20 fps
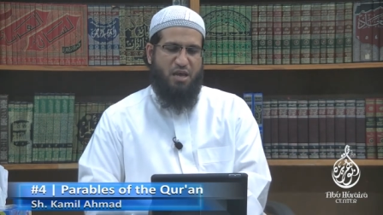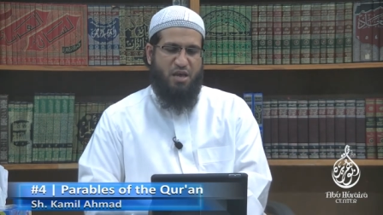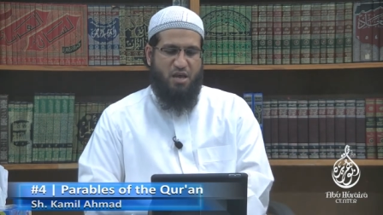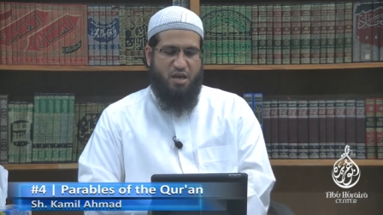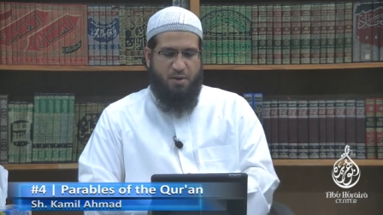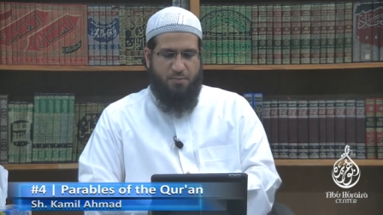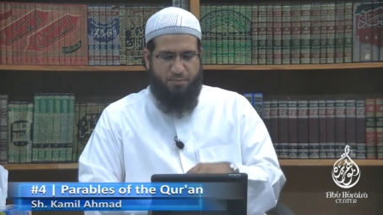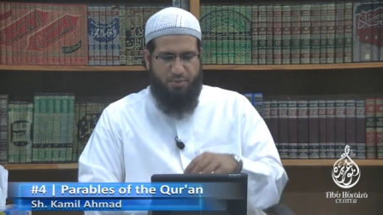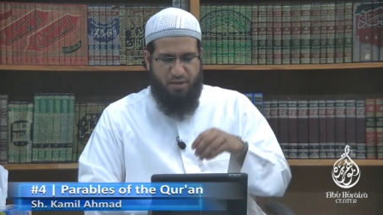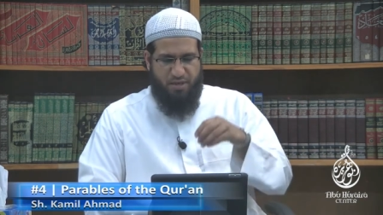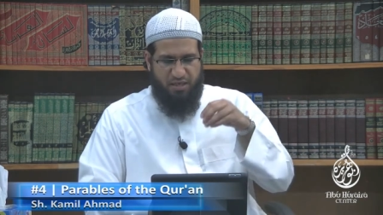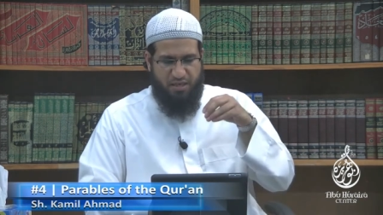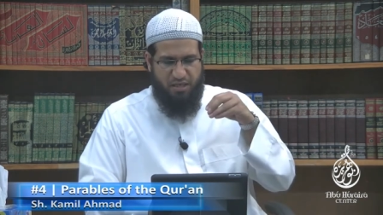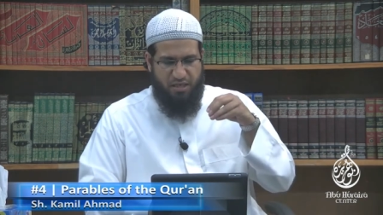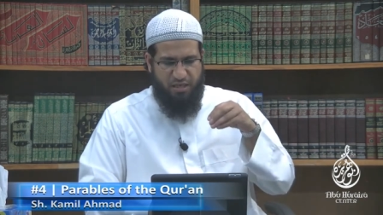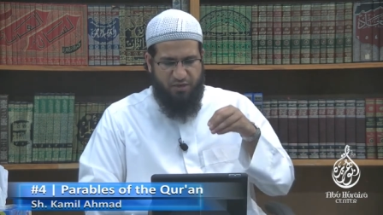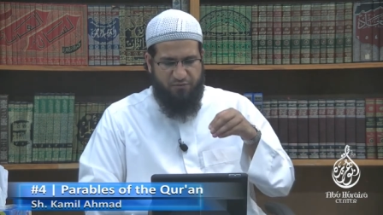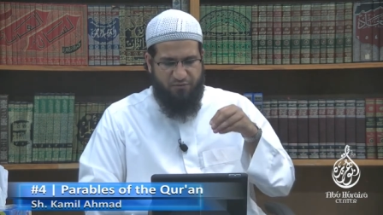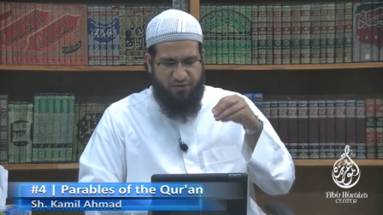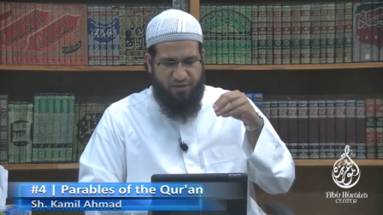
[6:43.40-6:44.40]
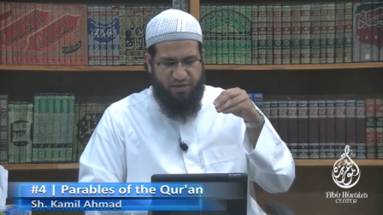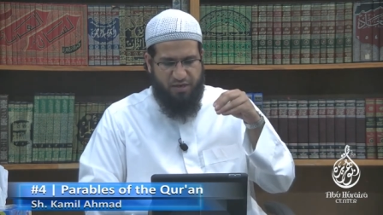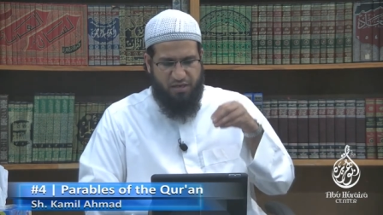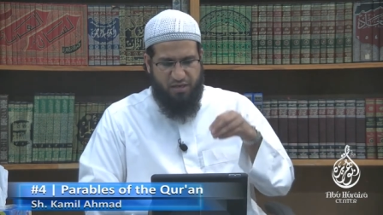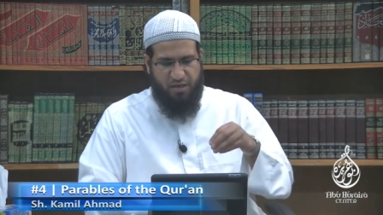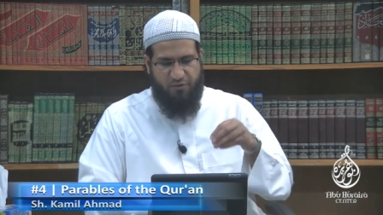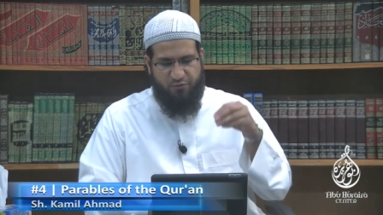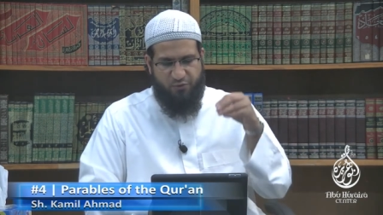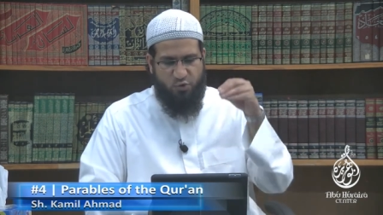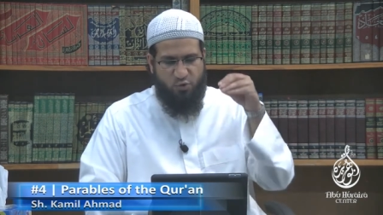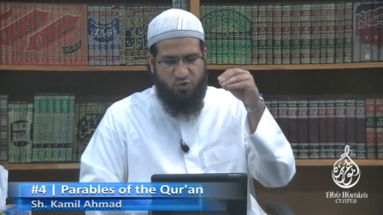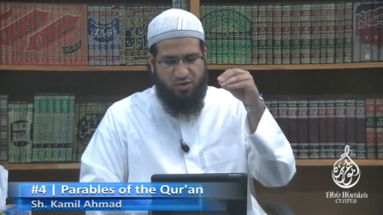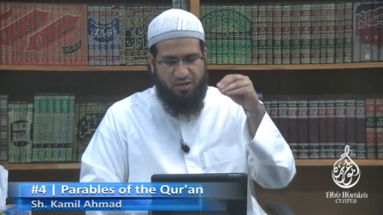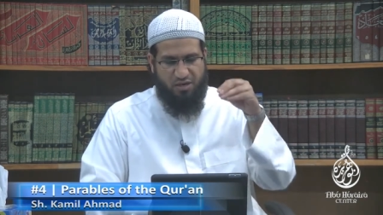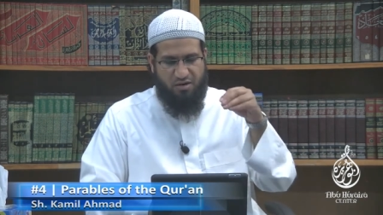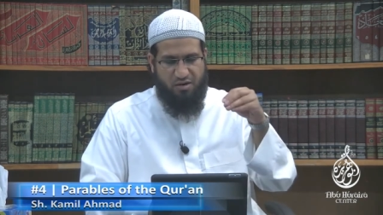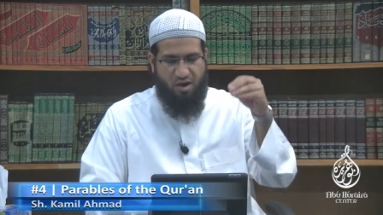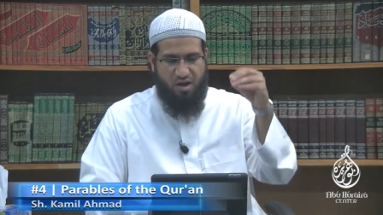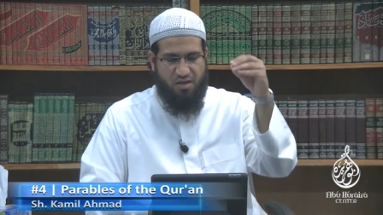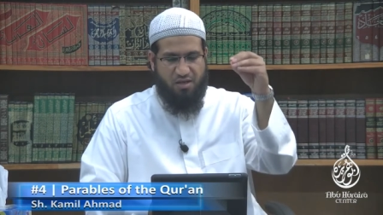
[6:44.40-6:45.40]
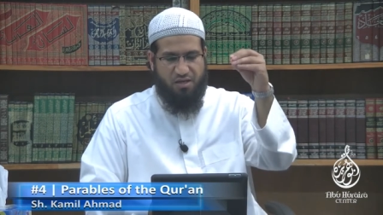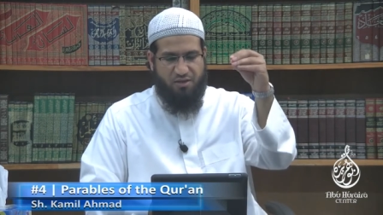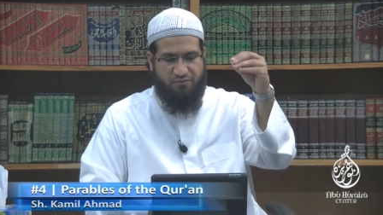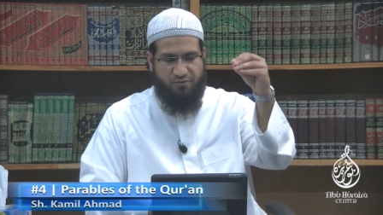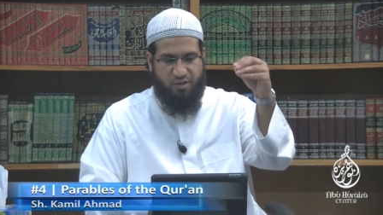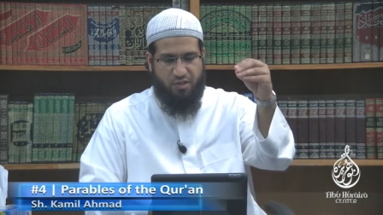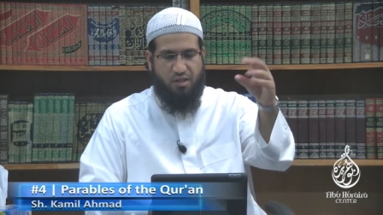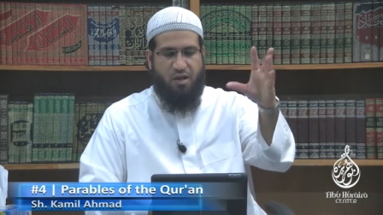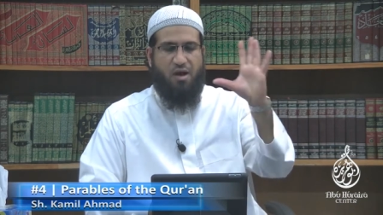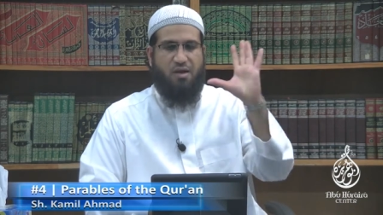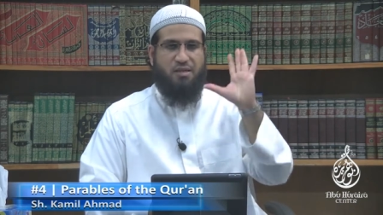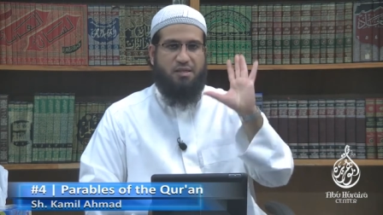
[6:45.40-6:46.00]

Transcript: But even if you did not give a lot,